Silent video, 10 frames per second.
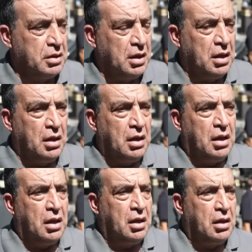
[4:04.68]

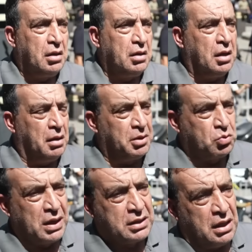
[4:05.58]
Honestly, honestly, no,
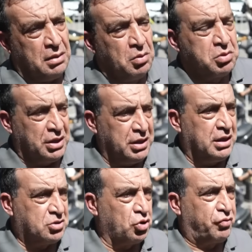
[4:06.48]
he says.
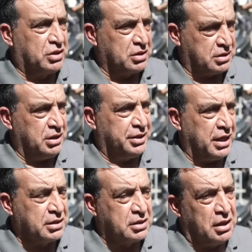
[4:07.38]
I expect more
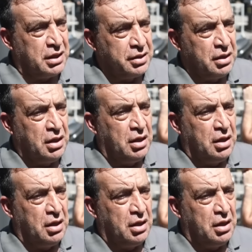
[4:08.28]
escalation.